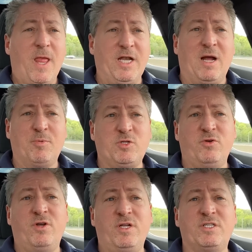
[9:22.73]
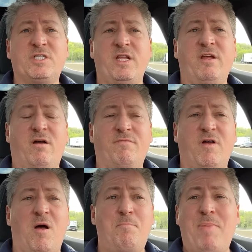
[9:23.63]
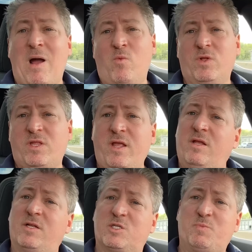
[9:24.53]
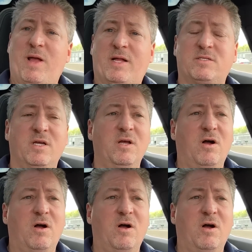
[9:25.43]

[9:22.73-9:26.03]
an opportunity to see of about what they can expect